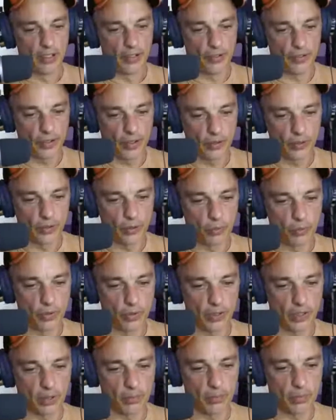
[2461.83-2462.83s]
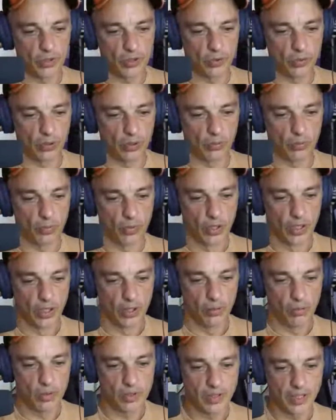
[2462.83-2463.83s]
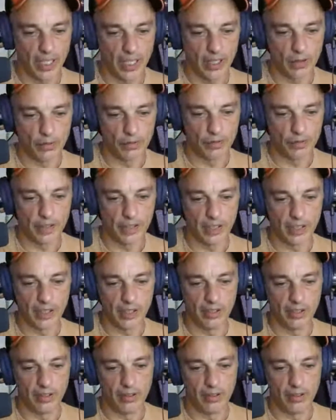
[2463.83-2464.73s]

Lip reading: though the work I was doing was that of a